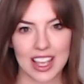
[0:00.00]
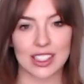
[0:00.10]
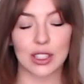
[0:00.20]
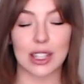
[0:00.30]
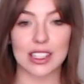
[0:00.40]

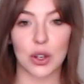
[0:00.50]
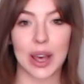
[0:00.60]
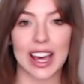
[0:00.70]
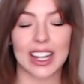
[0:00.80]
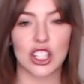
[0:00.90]
So let's go
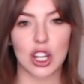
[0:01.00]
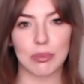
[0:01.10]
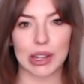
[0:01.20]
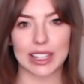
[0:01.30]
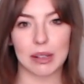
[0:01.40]
ahead and jump
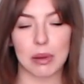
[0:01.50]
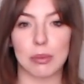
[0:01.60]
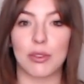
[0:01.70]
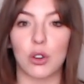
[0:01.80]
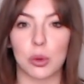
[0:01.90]
right in, but
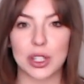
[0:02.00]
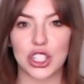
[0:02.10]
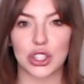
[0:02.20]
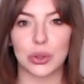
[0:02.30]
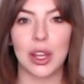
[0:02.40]
before we
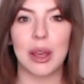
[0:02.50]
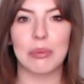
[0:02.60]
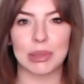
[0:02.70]
do,